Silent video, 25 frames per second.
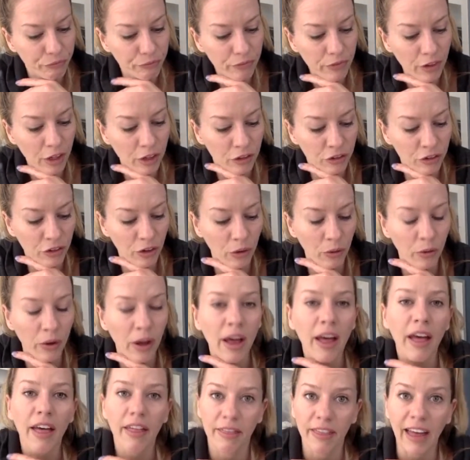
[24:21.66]
So
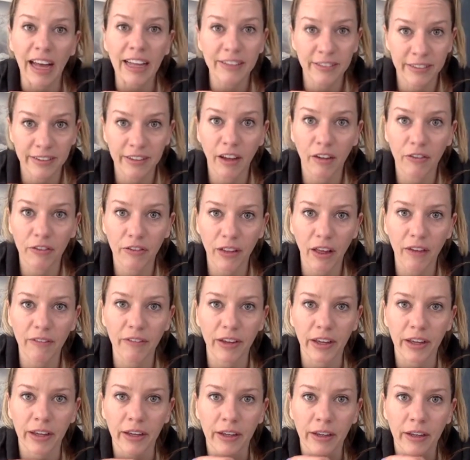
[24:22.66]
that's
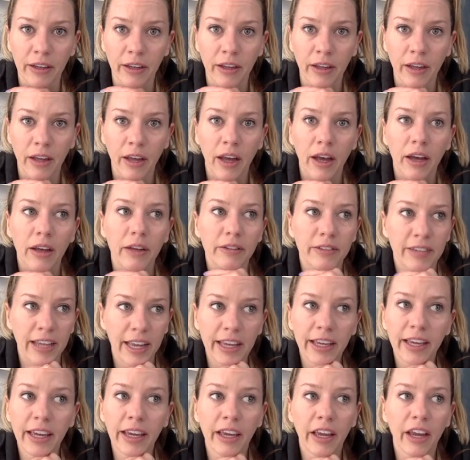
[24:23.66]
self-loving.
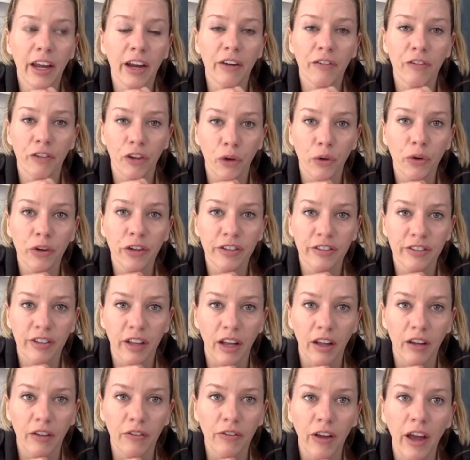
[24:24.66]
Taking care of
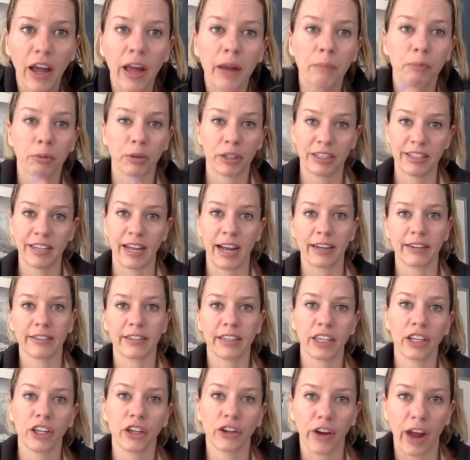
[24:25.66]
yourself and
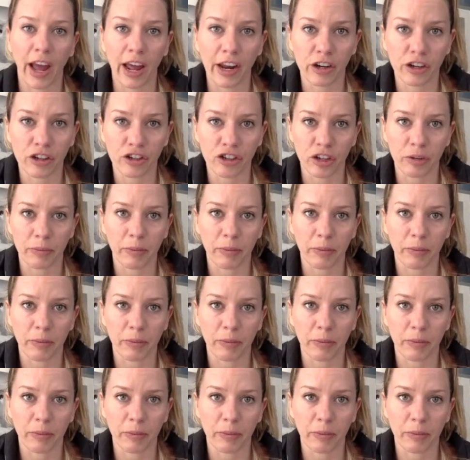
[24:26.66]
protecting your energy,